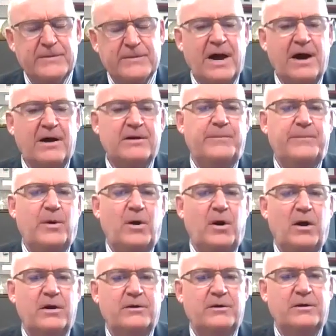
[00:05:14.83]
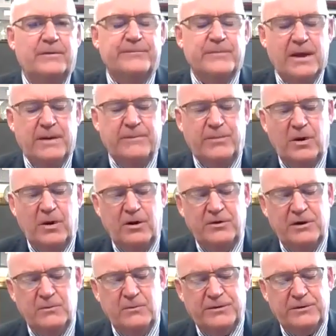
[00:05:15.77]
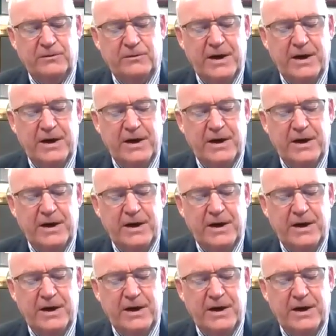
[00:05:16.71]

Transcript: how to partner and partnering with the